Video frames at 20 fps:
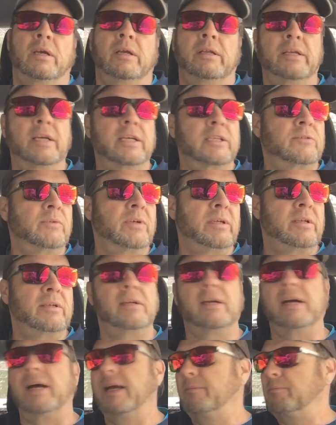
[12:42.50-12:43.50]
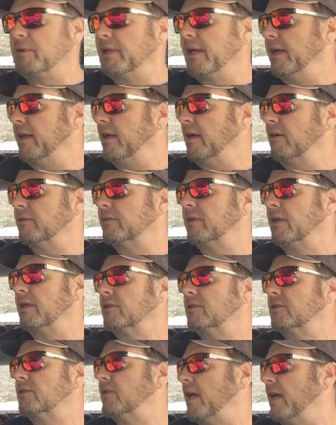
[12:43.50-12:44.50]
Yes, I plan out
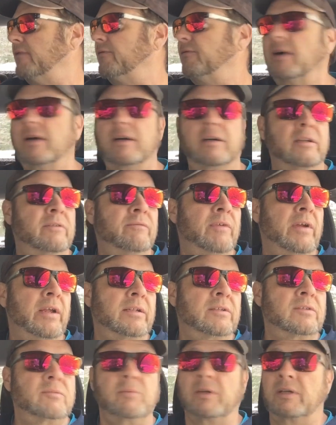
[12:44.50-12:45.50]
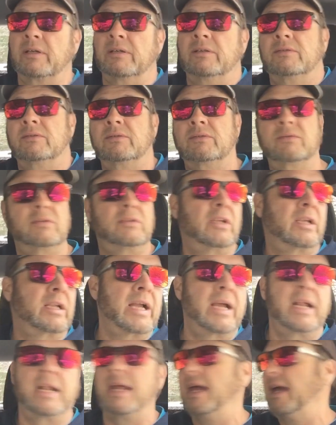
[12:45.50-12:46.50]
things that far in advance, because you
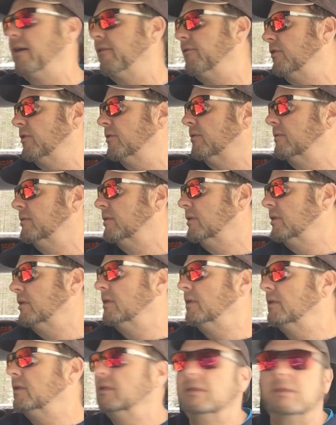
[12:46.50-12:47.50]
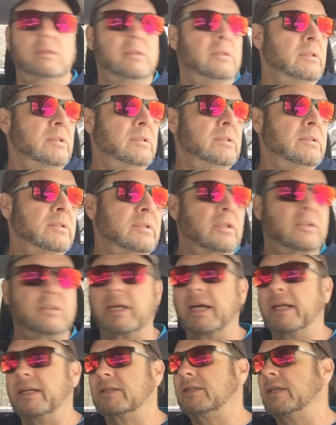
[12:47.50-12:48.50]
kind of have to. You
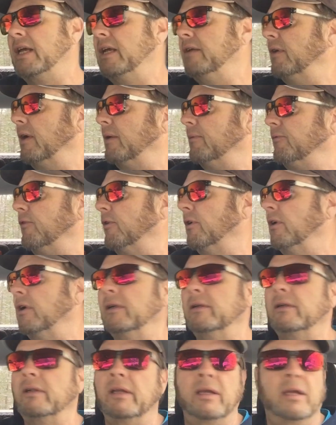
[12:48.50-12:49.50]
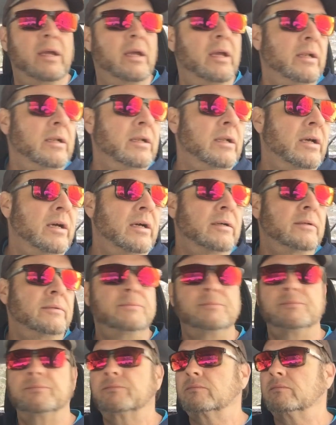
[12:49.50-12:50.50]
got to save up for it, and
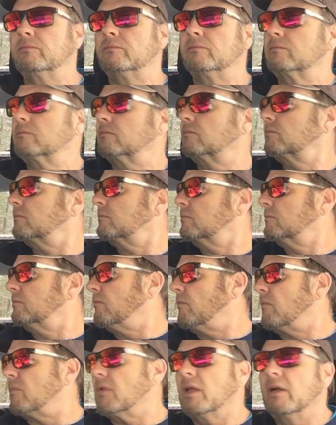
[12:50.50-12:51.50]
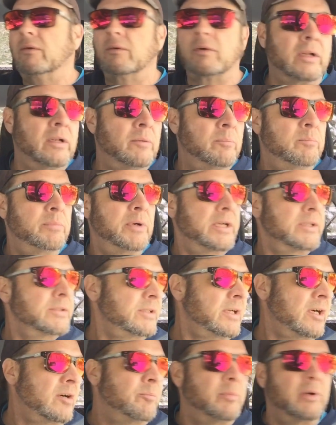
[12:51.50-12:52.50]
we're going to
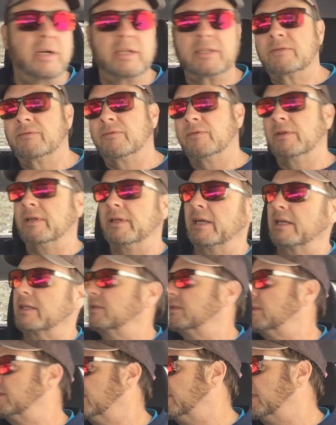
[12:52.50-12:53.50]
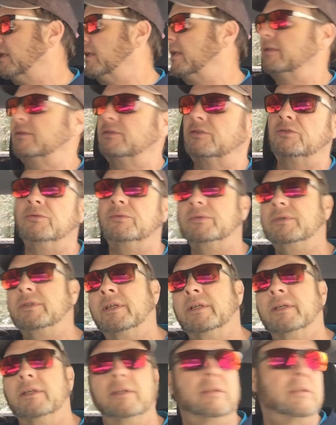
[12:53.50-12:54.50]
bust our butts for the next 2
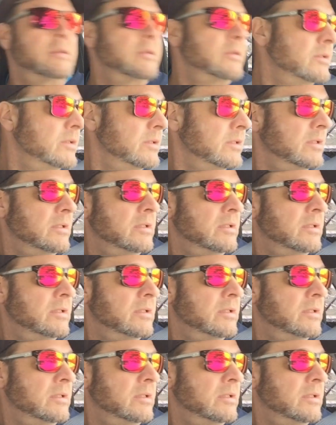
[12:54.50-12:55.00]
years